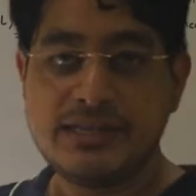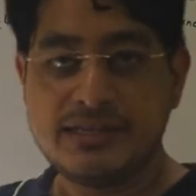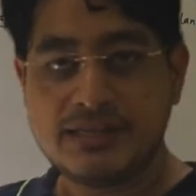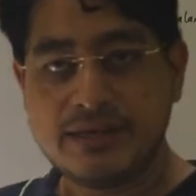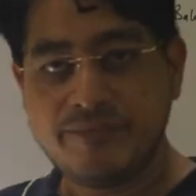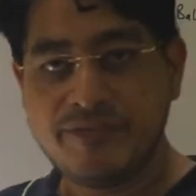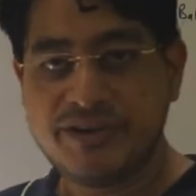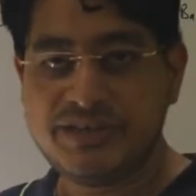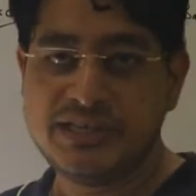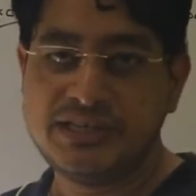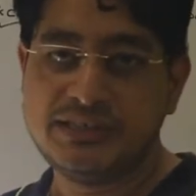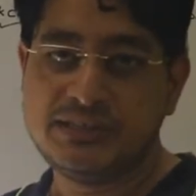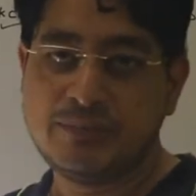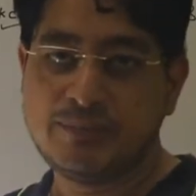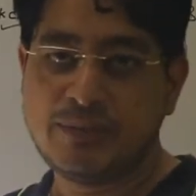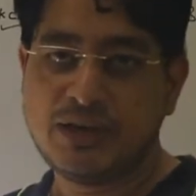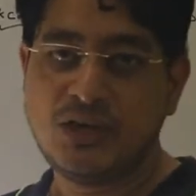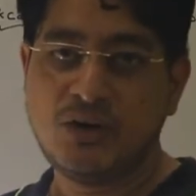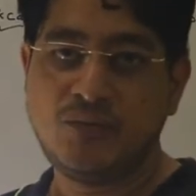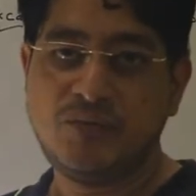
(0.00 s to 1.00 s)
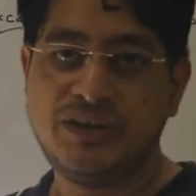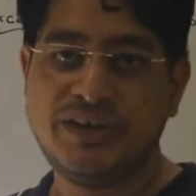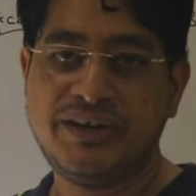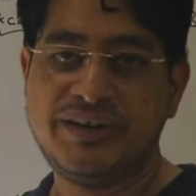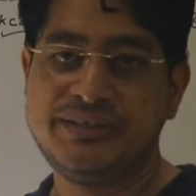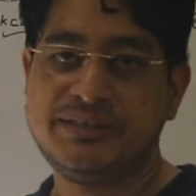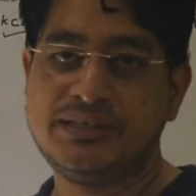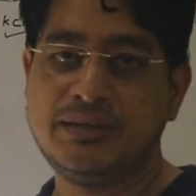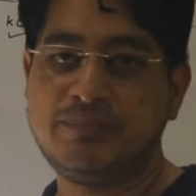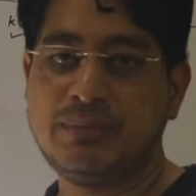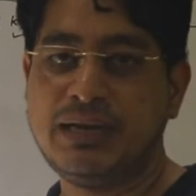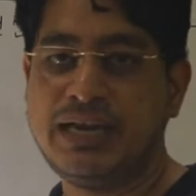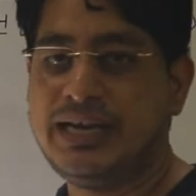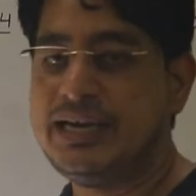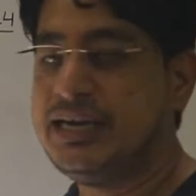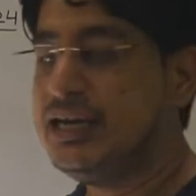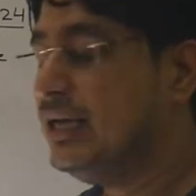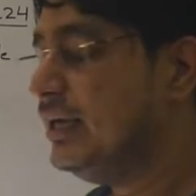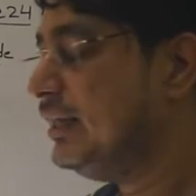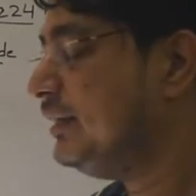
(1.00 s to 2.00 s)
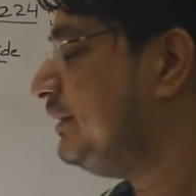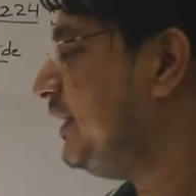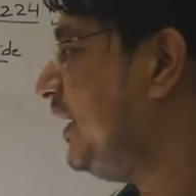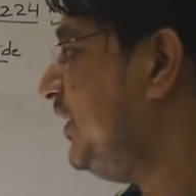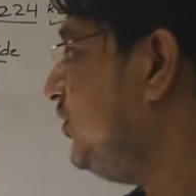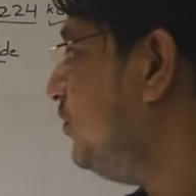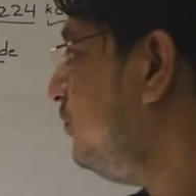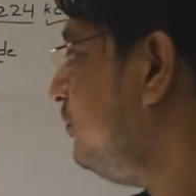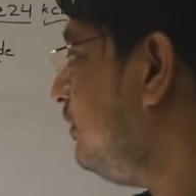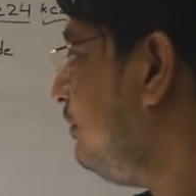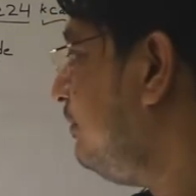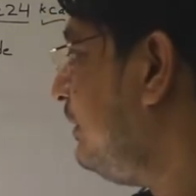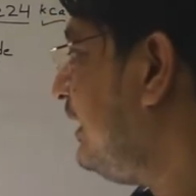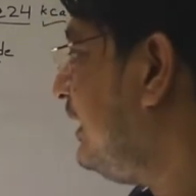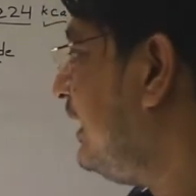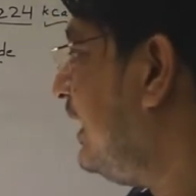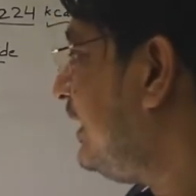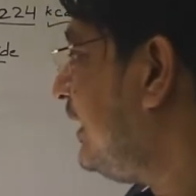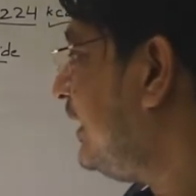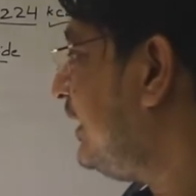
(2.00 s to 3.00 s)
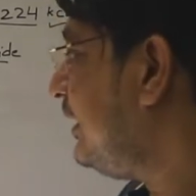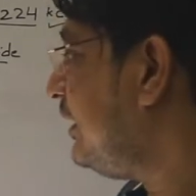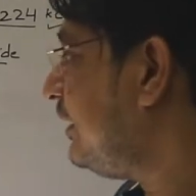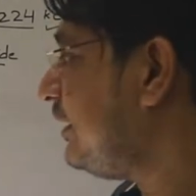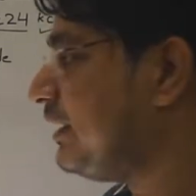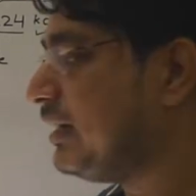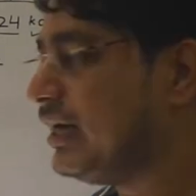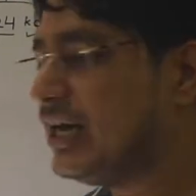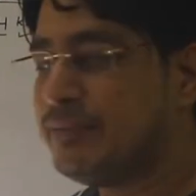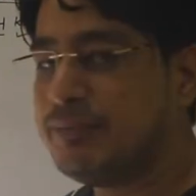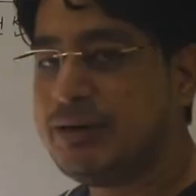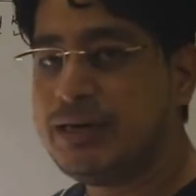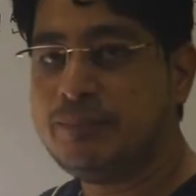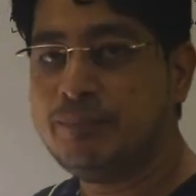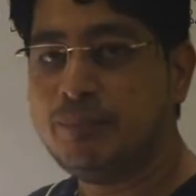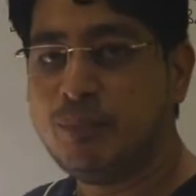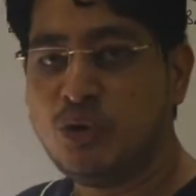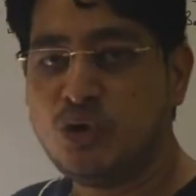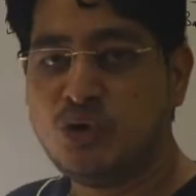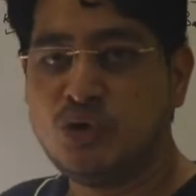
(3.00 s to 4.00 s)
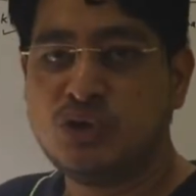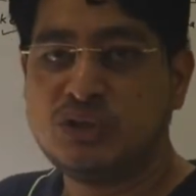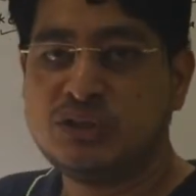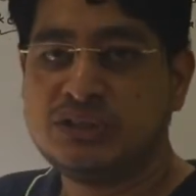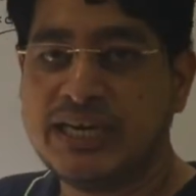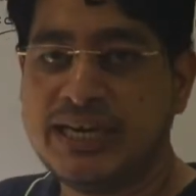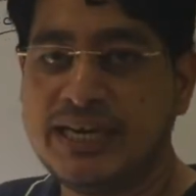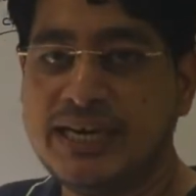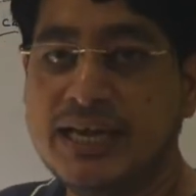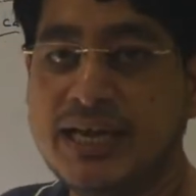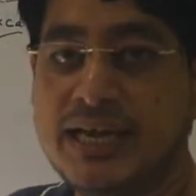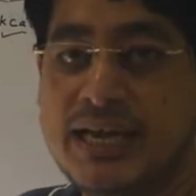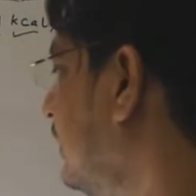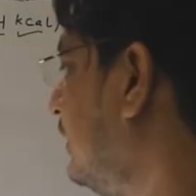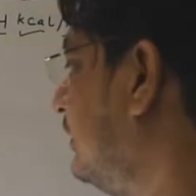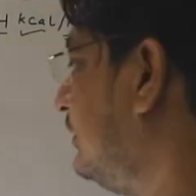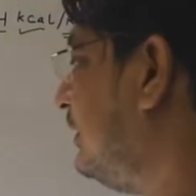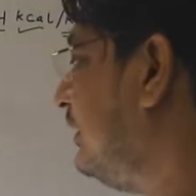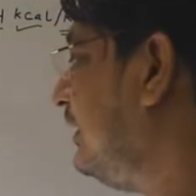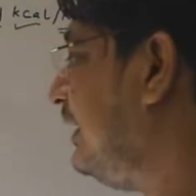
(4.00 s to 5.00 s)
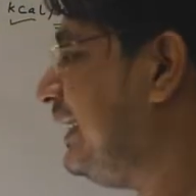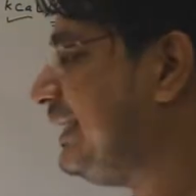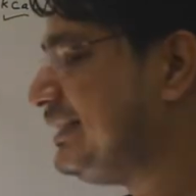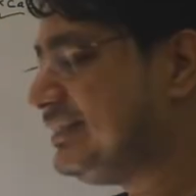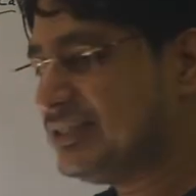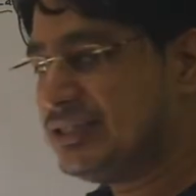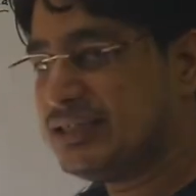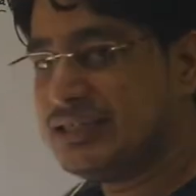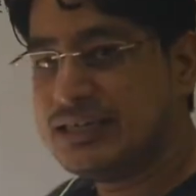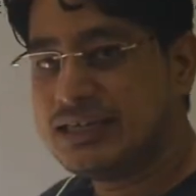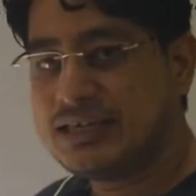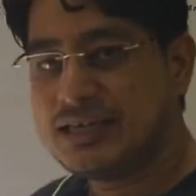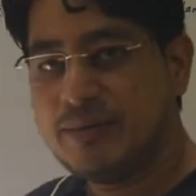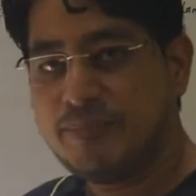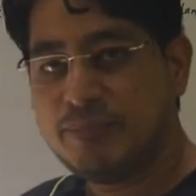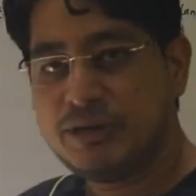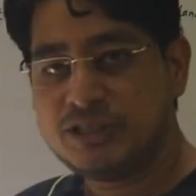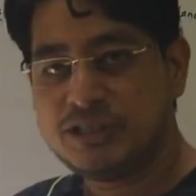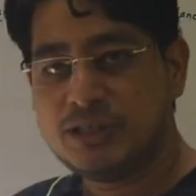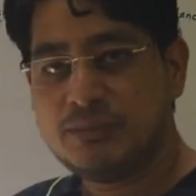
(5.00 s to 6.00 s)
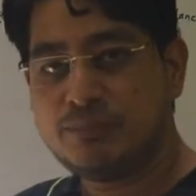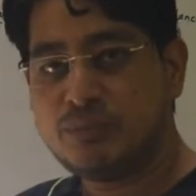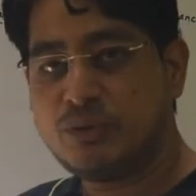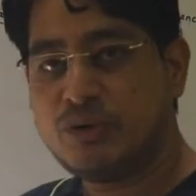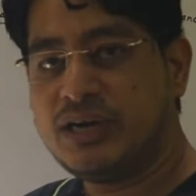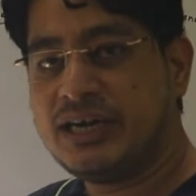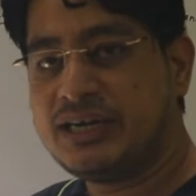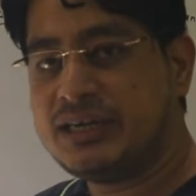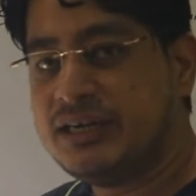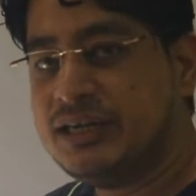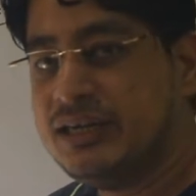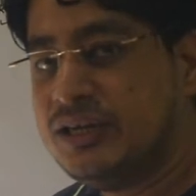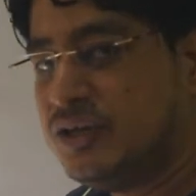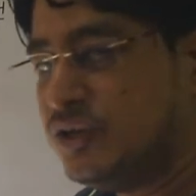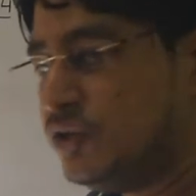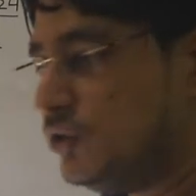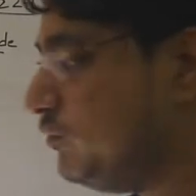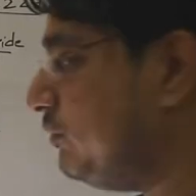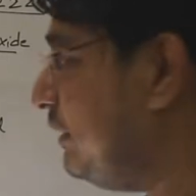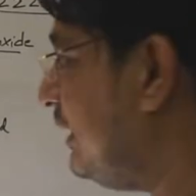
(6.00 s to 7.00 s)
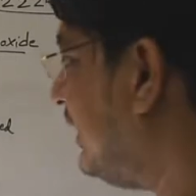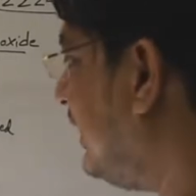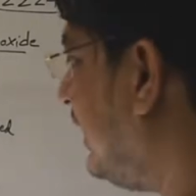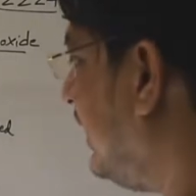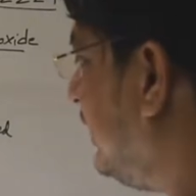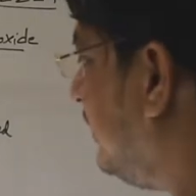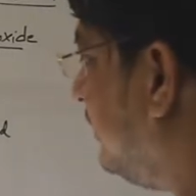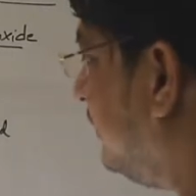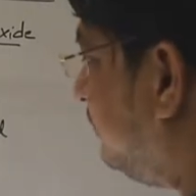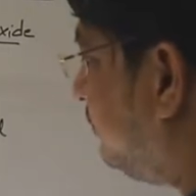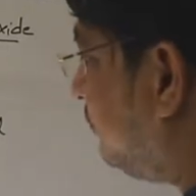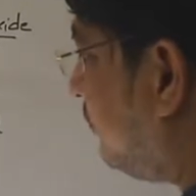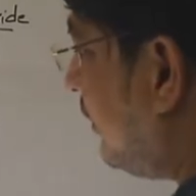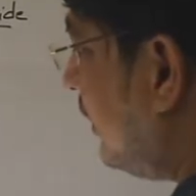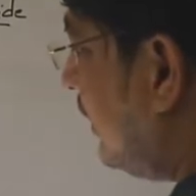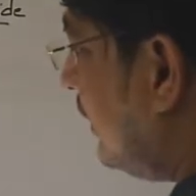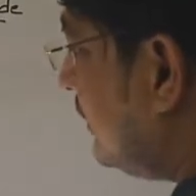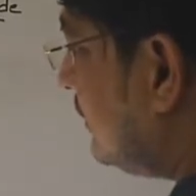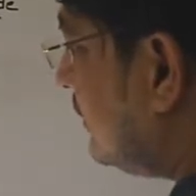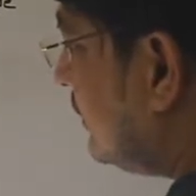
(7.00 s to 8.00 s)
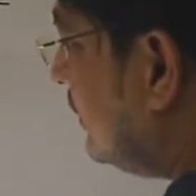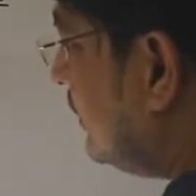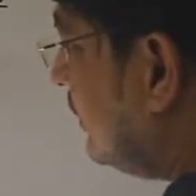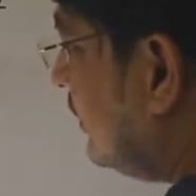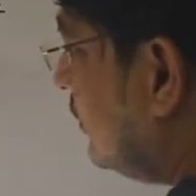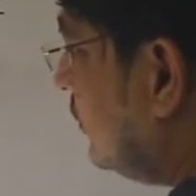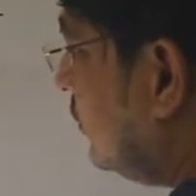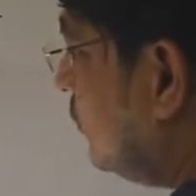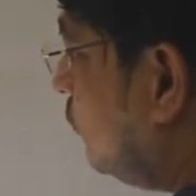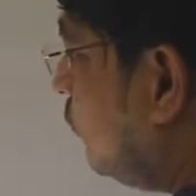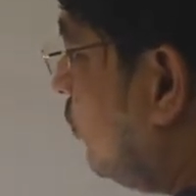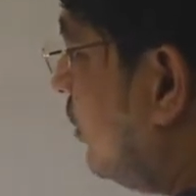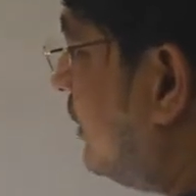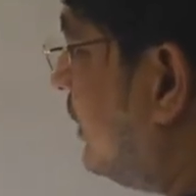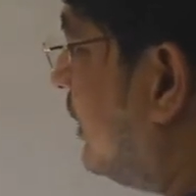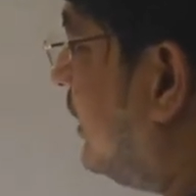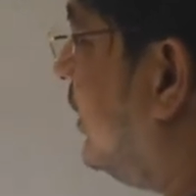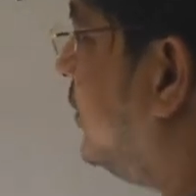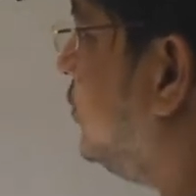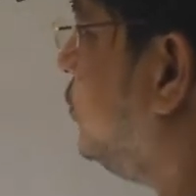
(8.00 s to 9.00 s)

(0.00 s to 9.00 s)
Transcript: insufficient supply of air is supplied, then you will be getting carbon monoxide. The next combustion product you will get is water